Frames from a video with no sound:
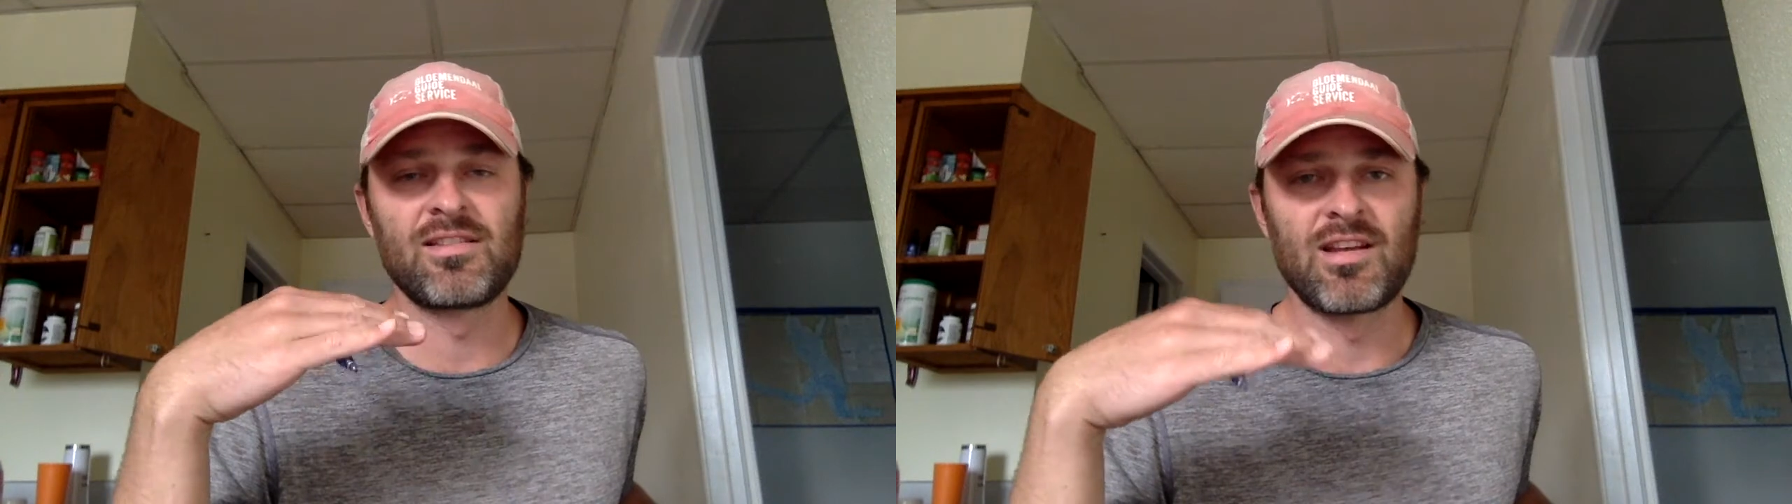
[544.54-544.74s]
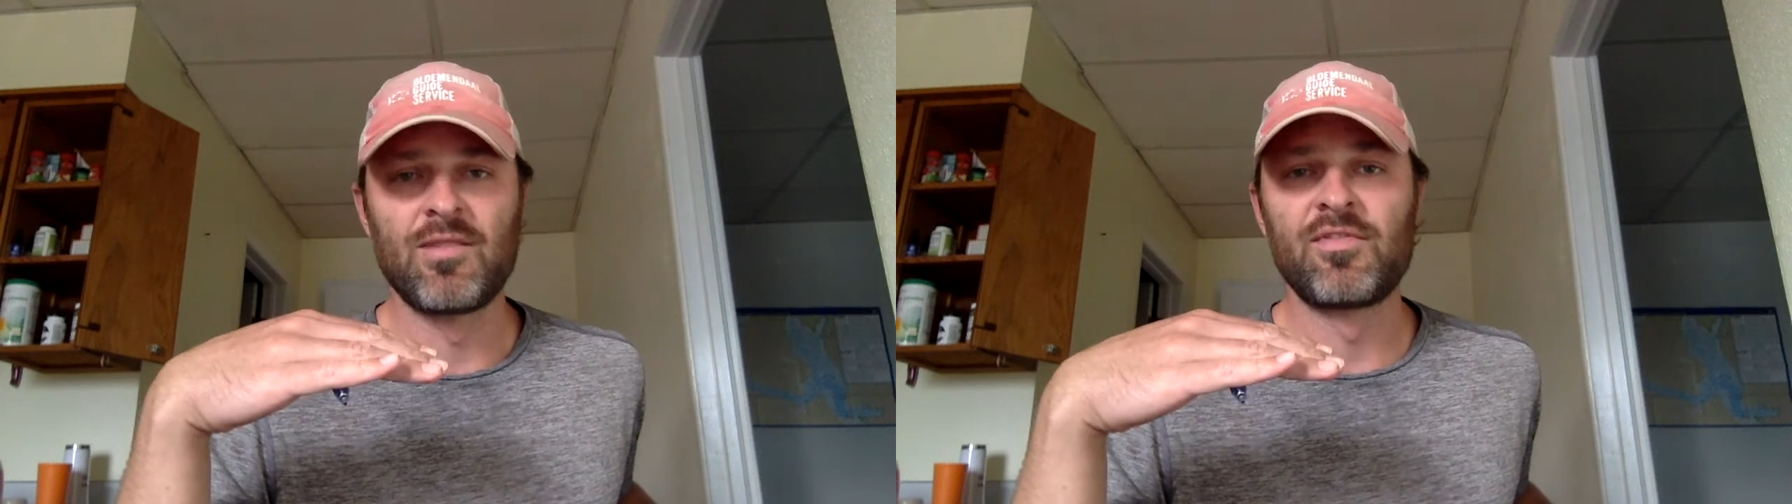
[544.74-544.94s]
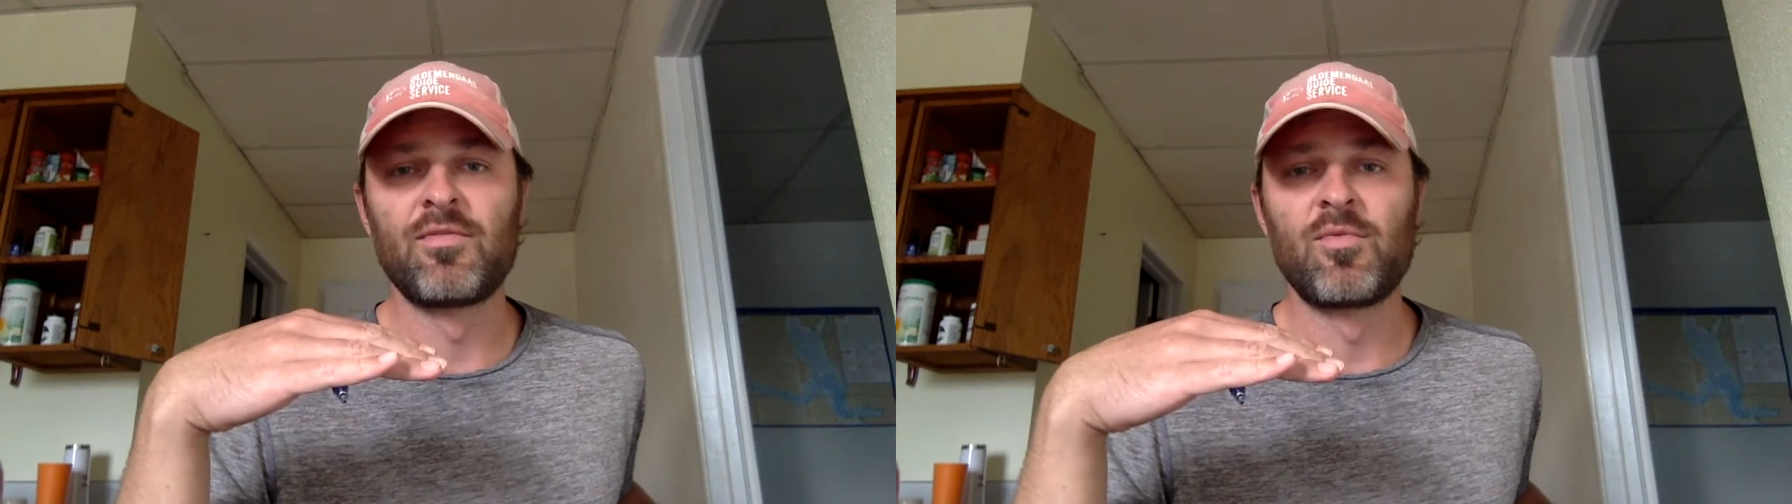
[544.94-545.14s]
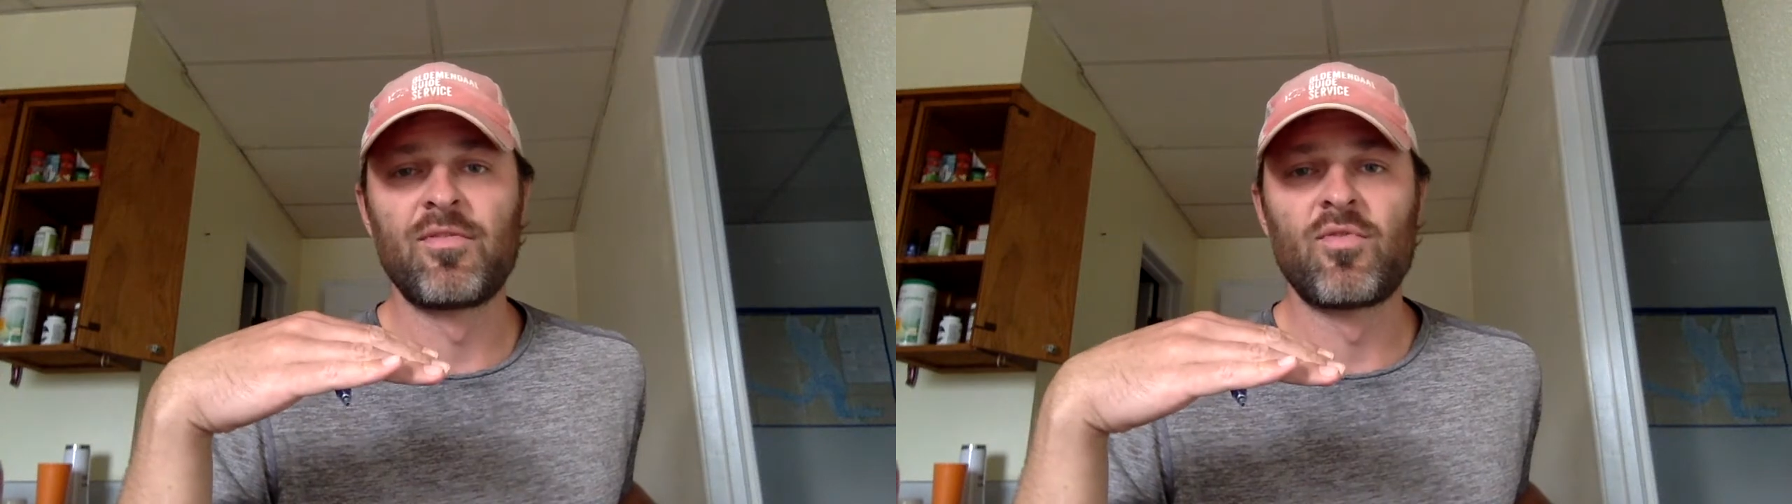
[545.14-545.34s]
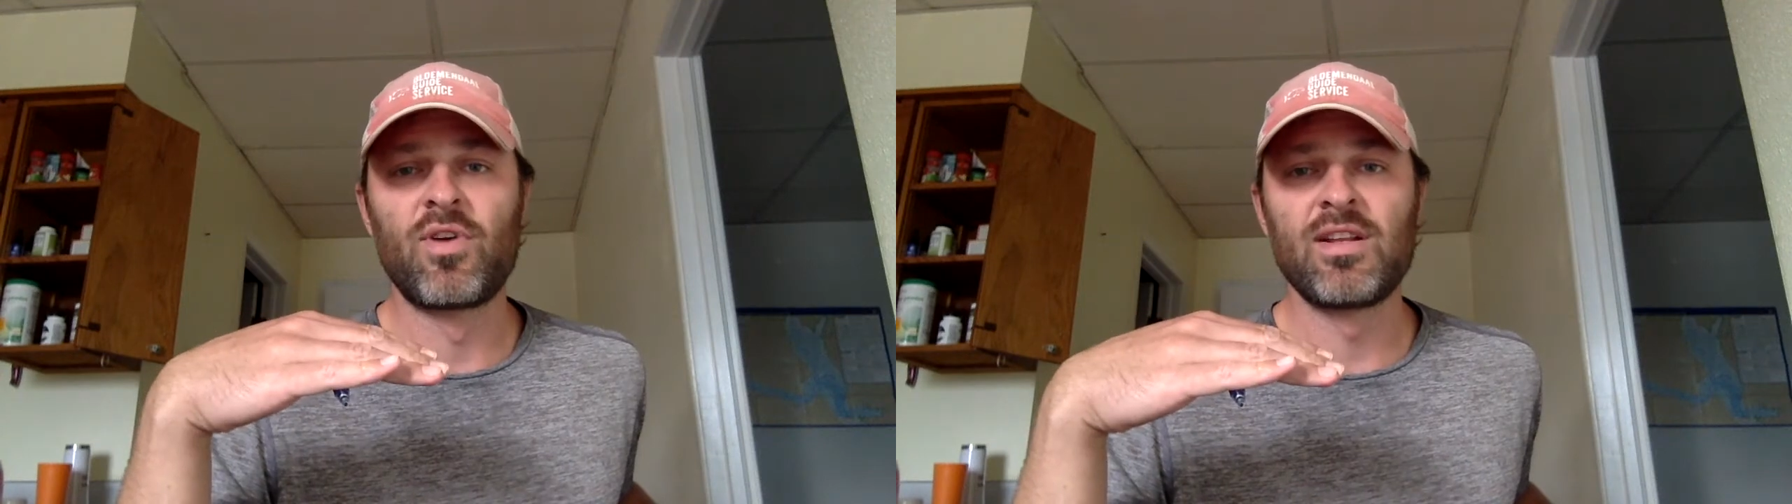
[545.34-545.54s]
comfortable
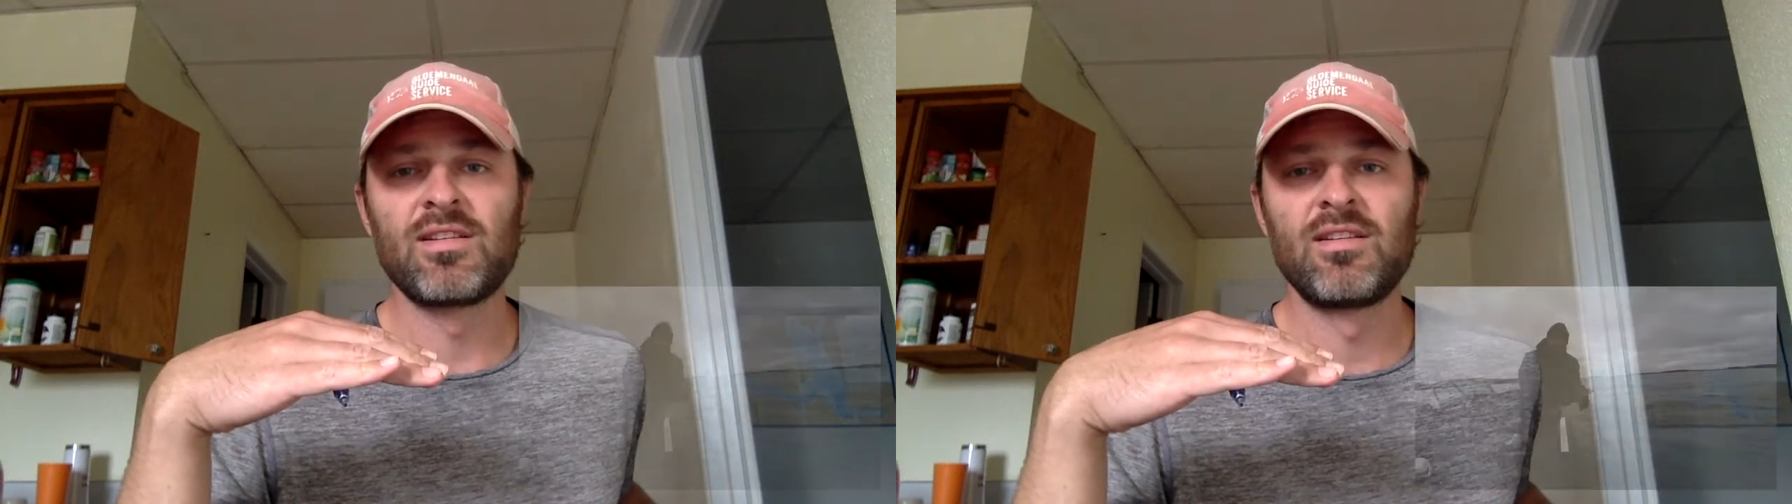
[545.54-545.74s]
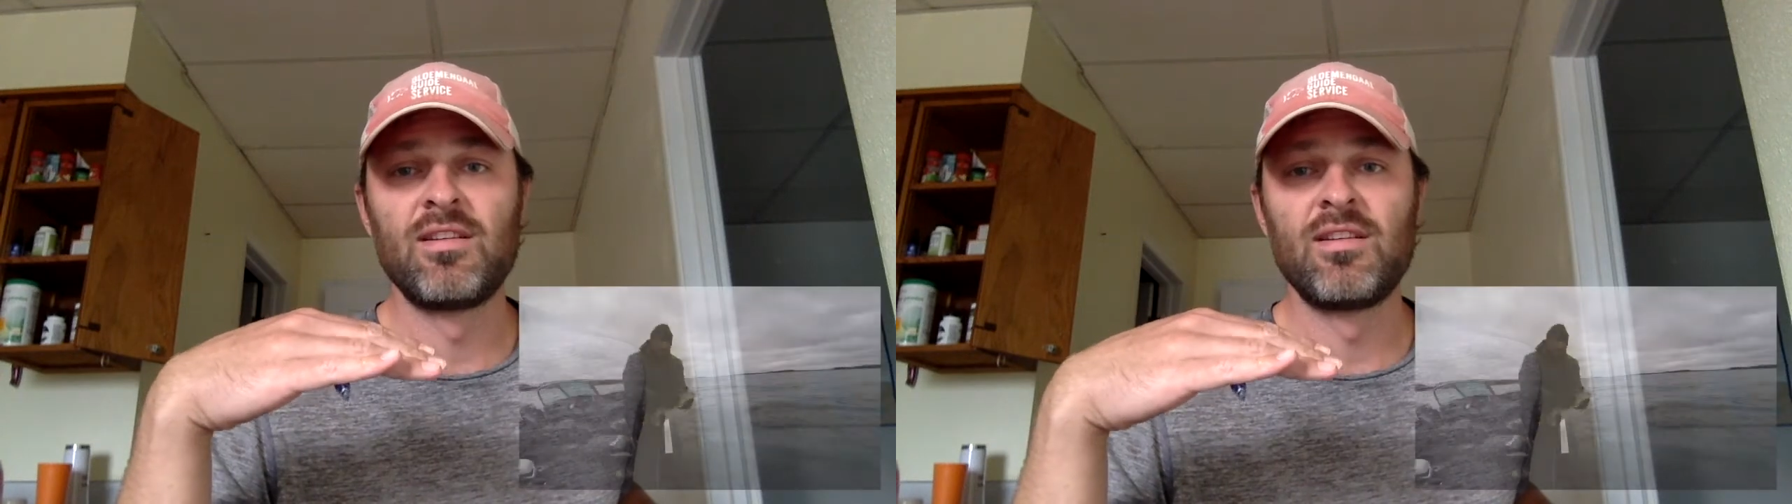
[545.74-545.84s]
for it